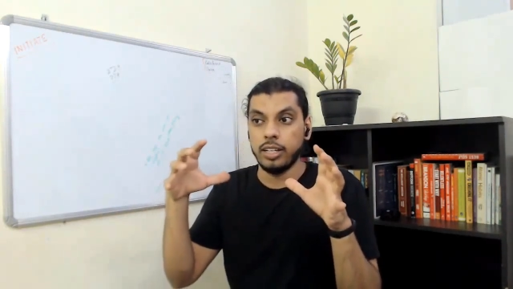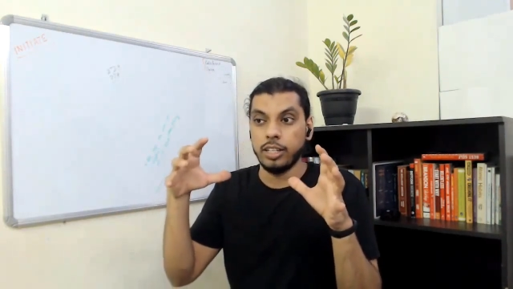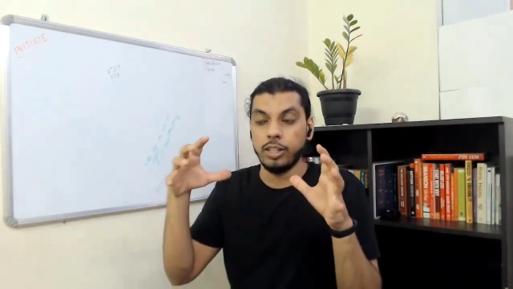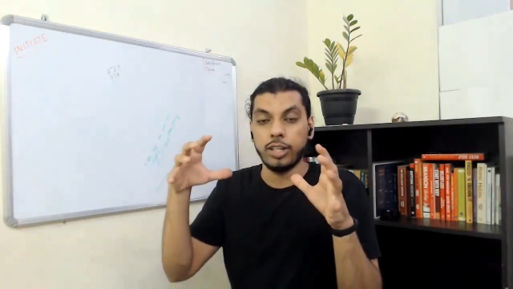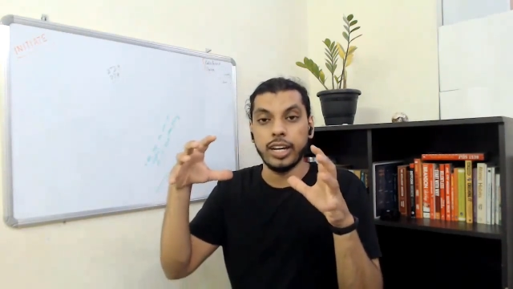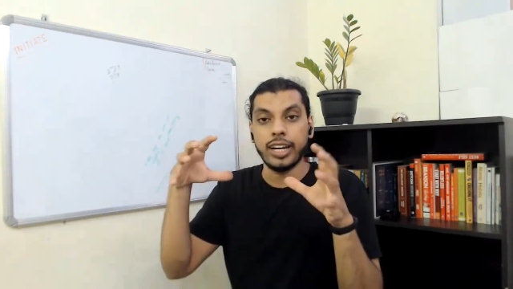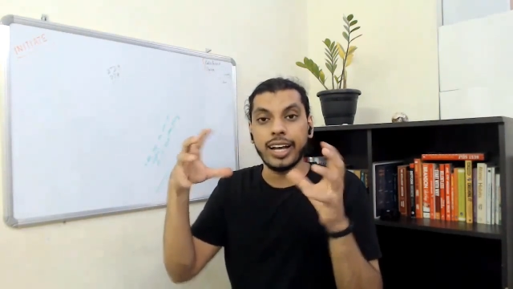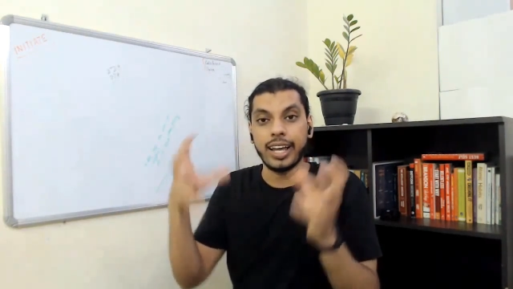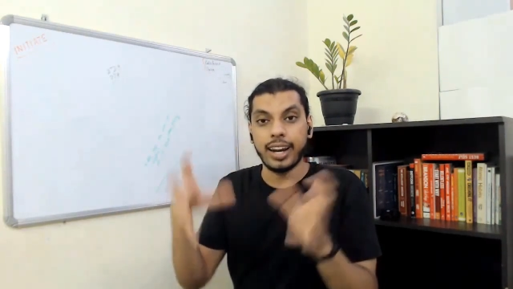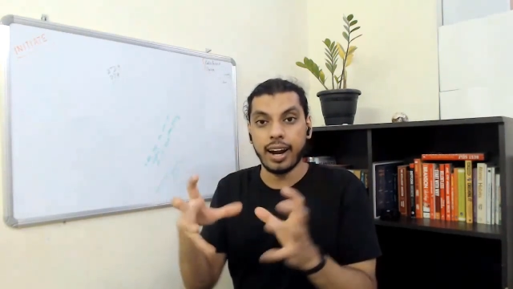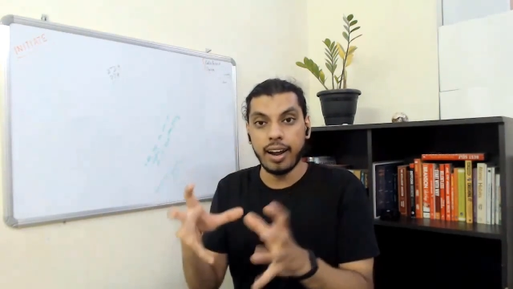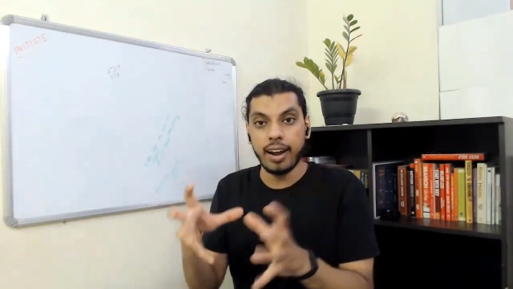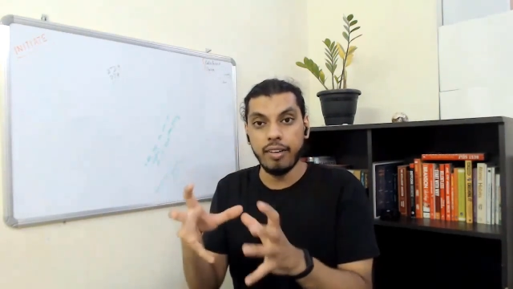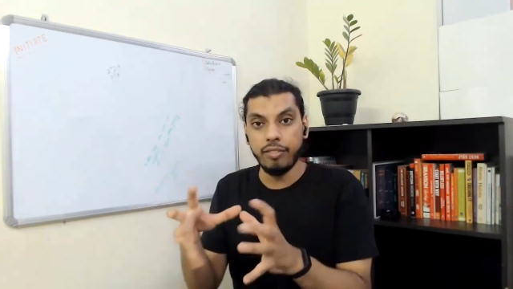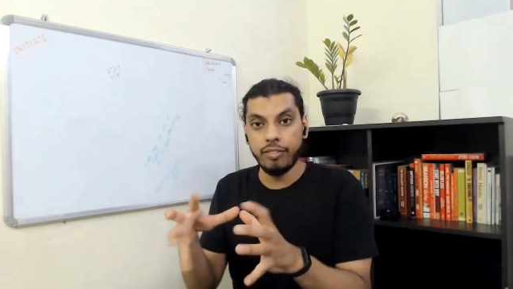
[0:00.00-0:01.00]
you can
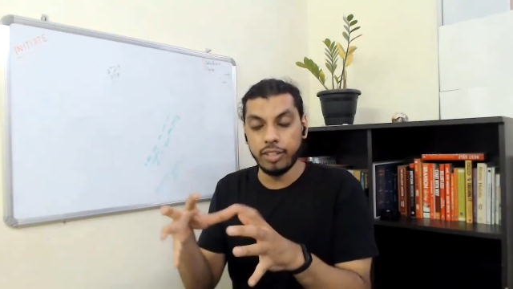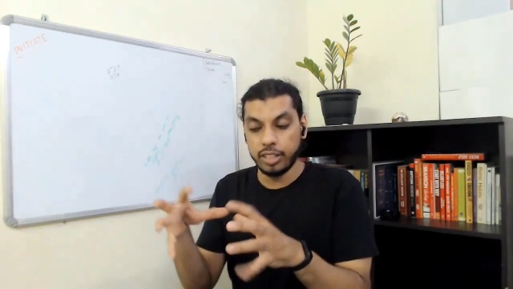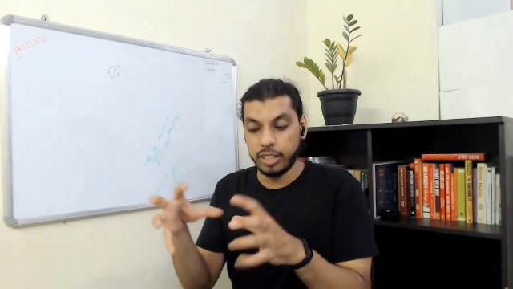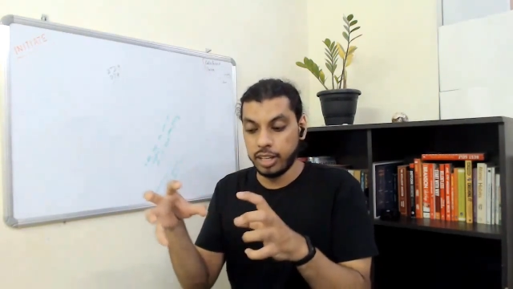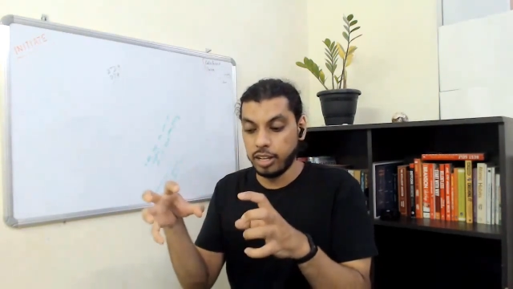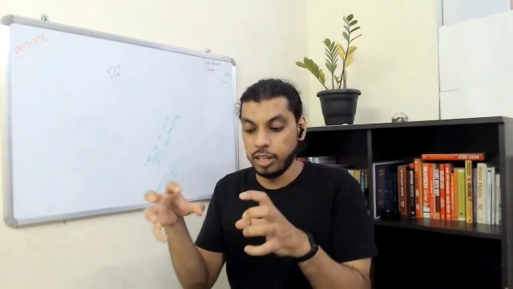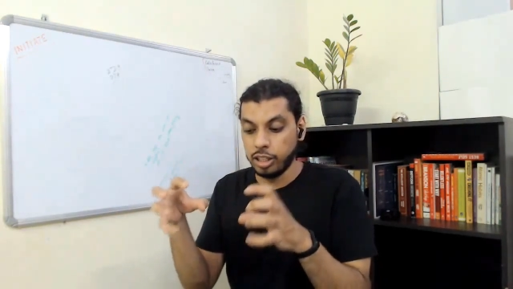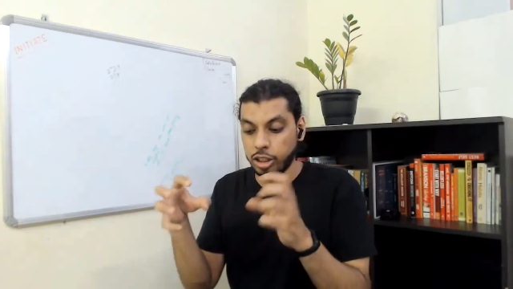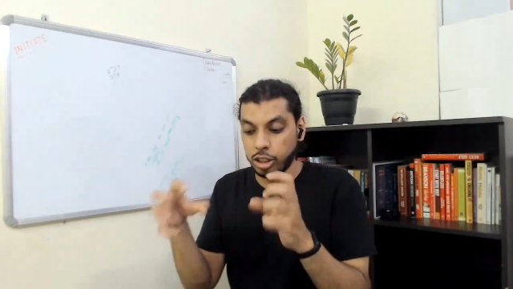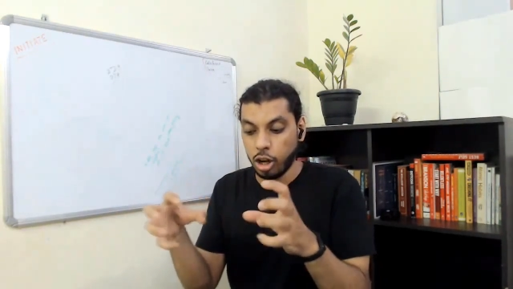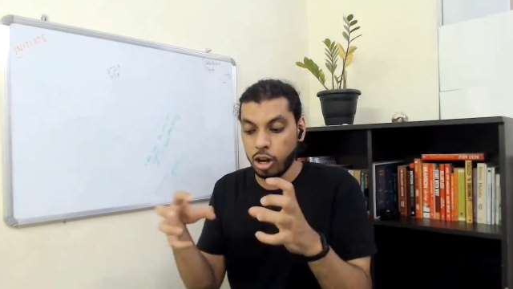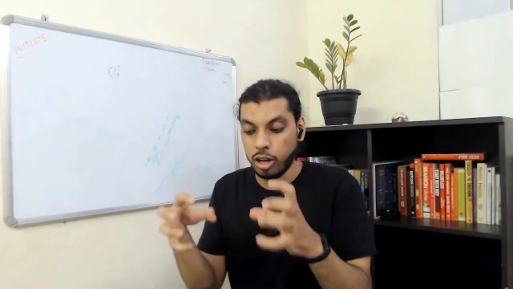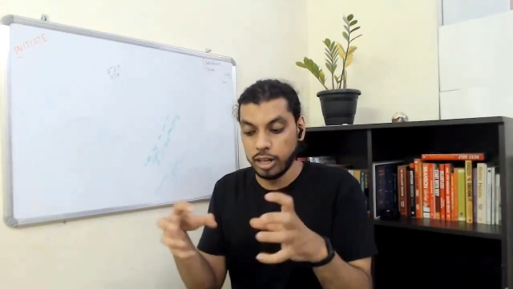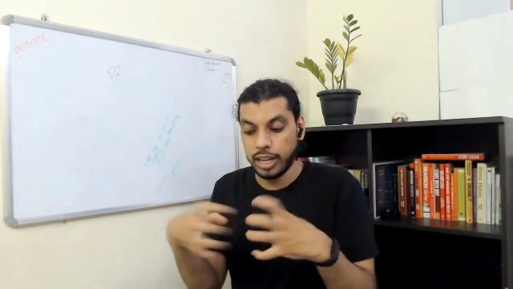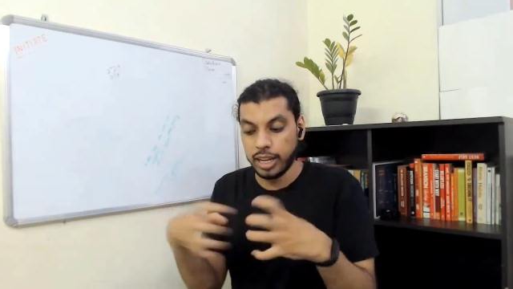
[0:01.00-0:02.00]
craft
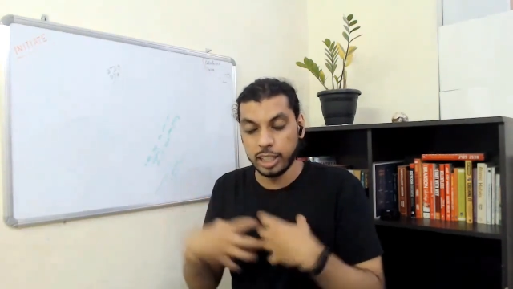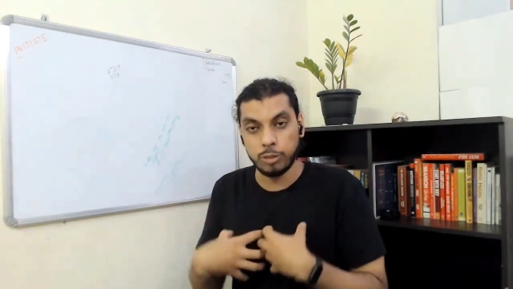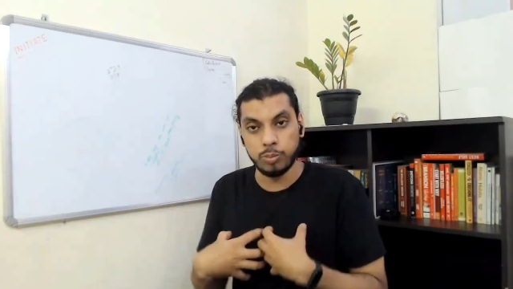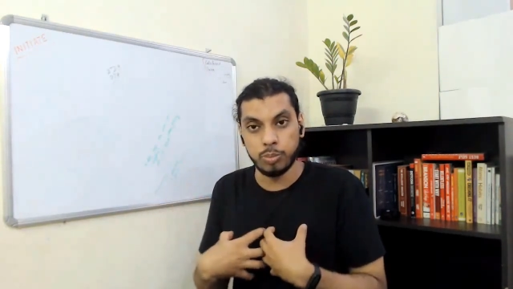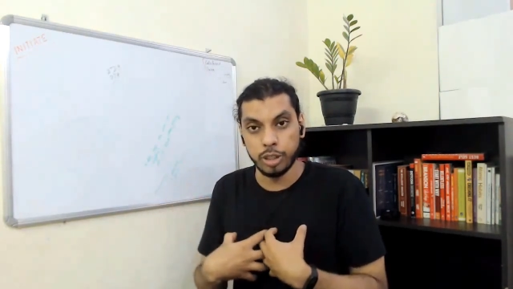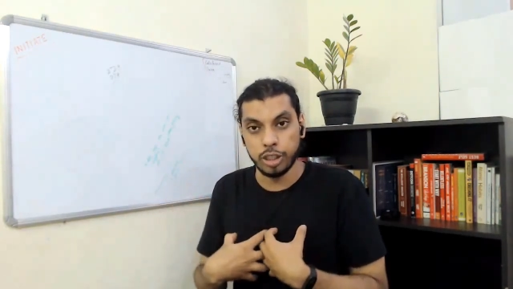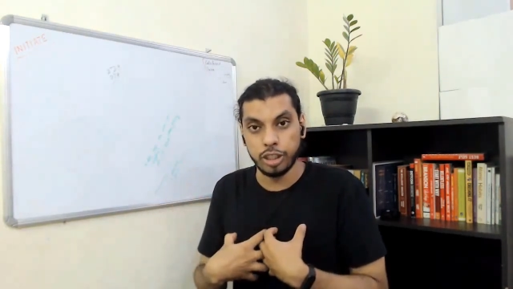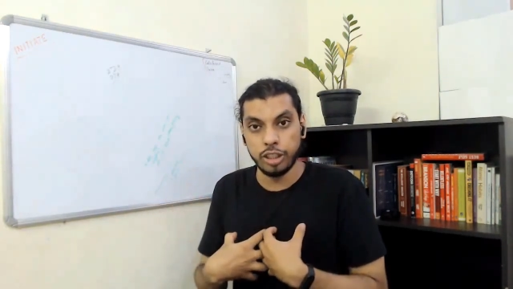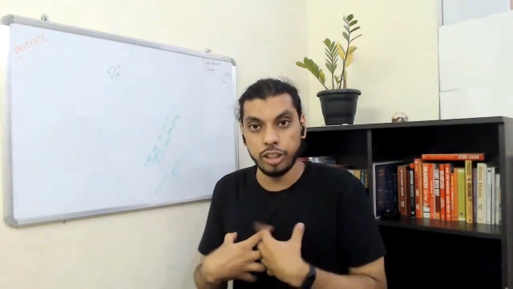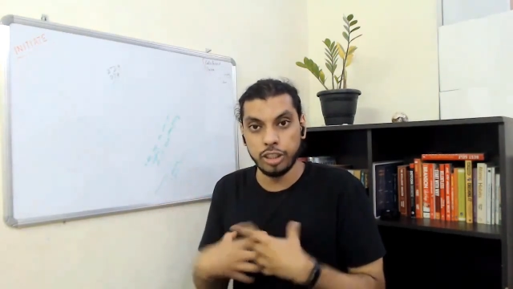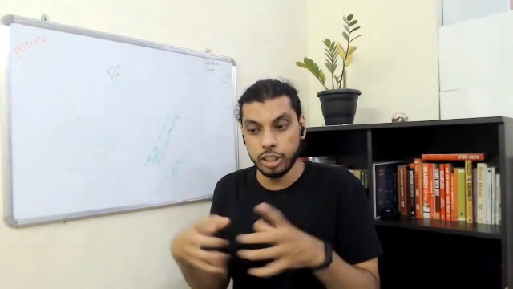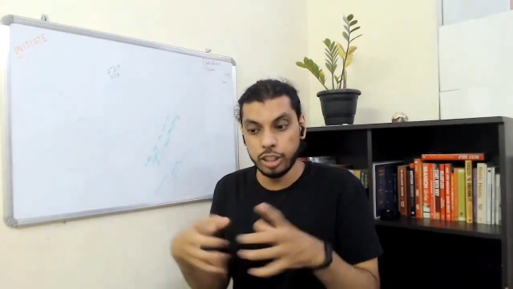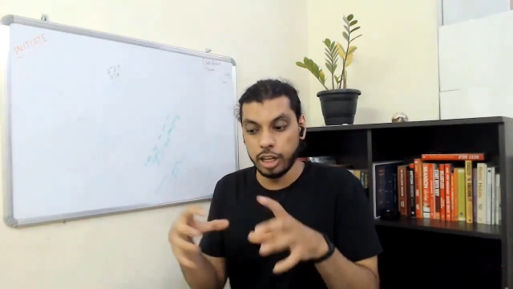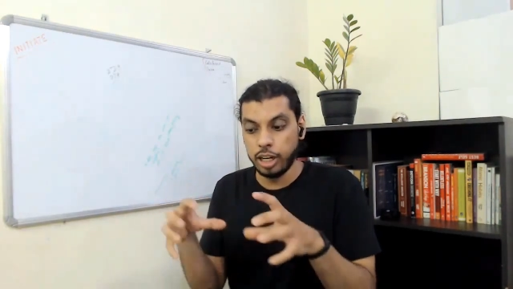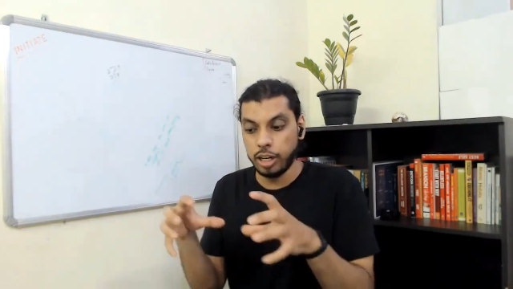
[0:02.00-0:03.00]
your
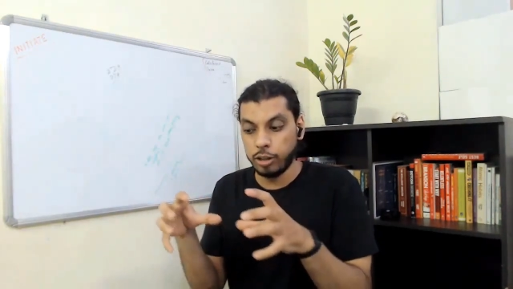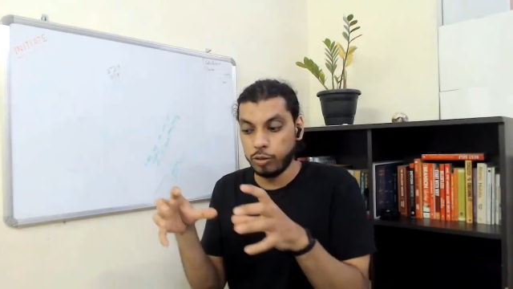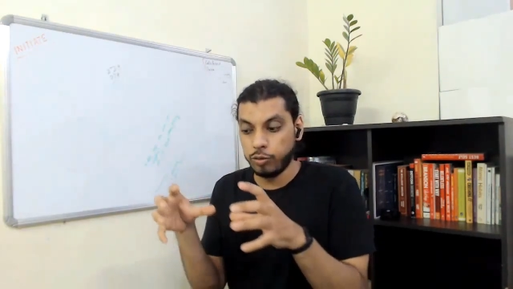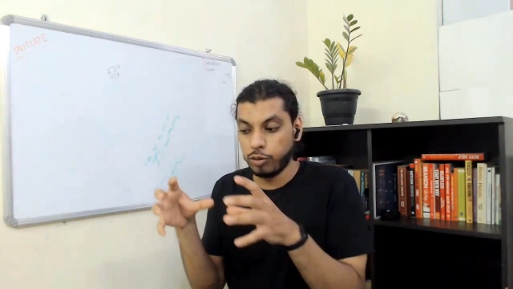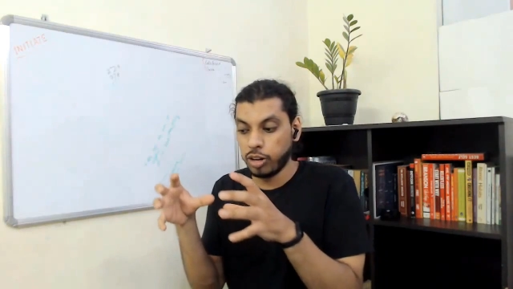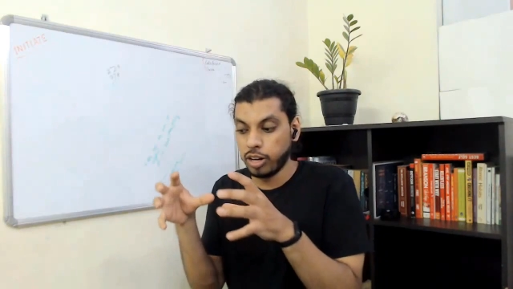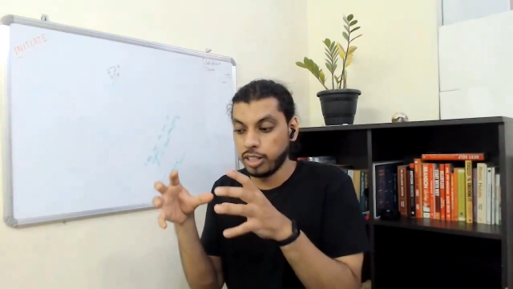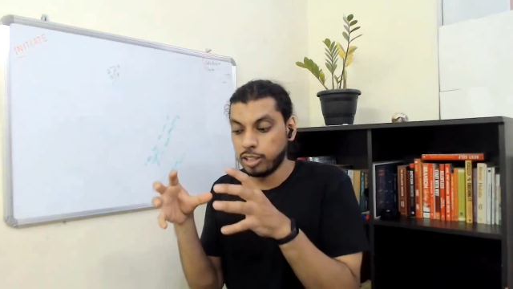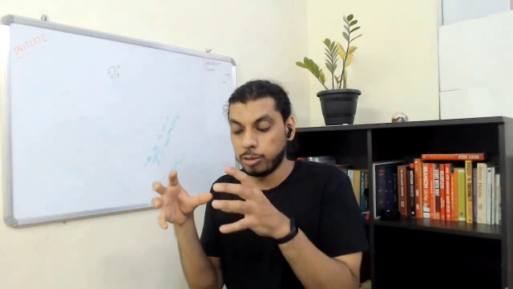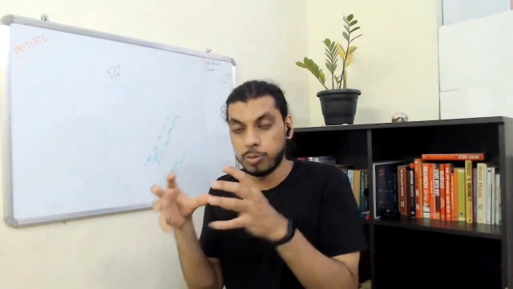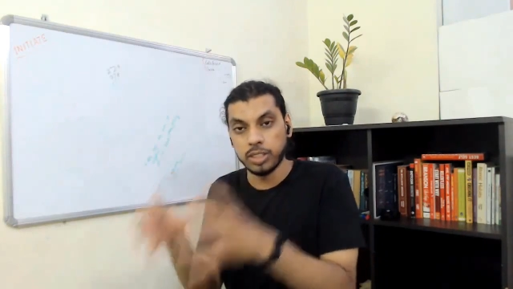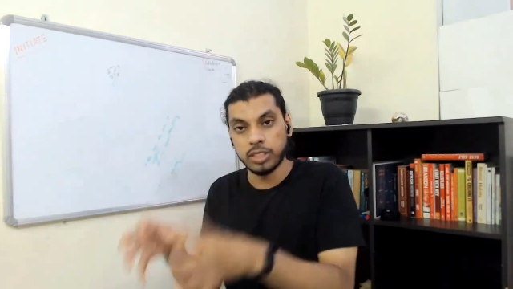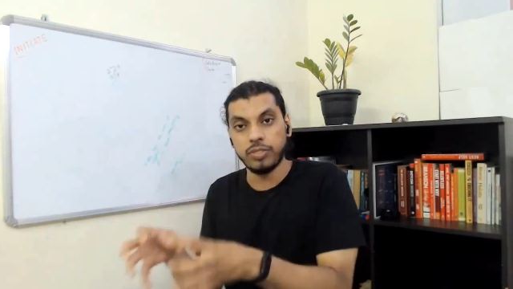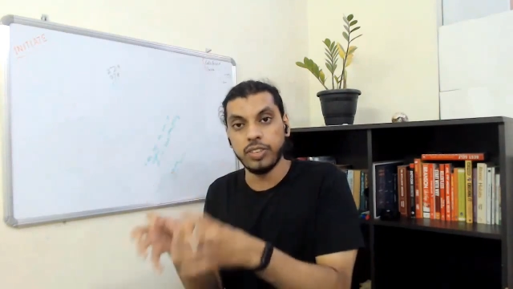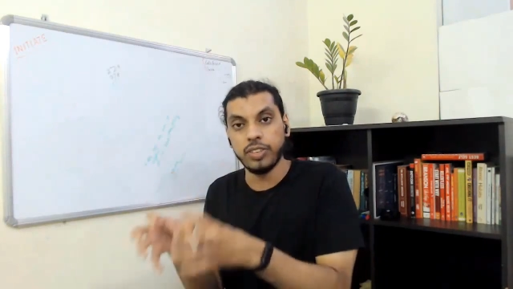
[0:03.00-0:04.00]
expertise for a
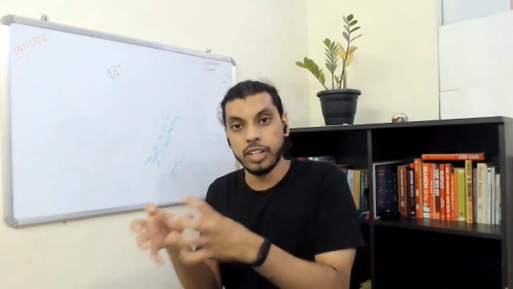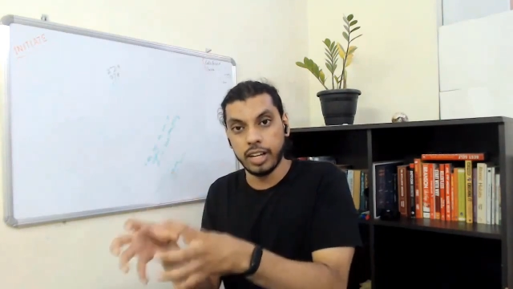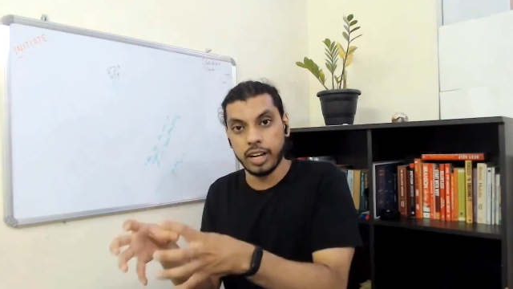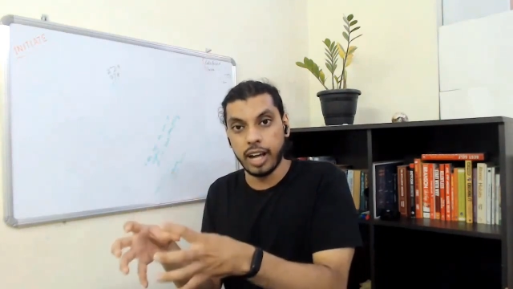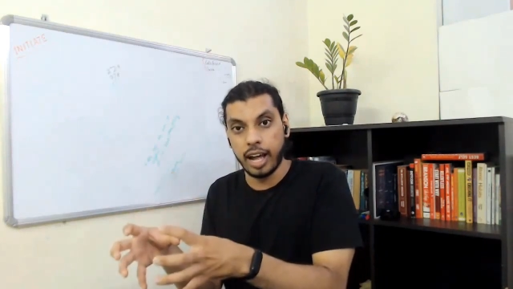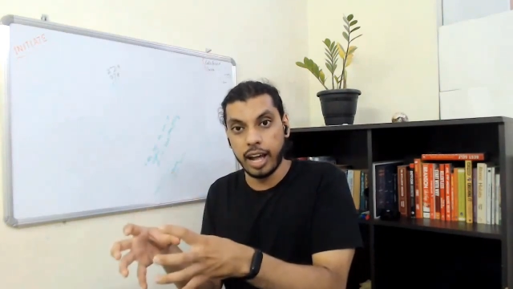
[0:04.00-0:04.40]
specific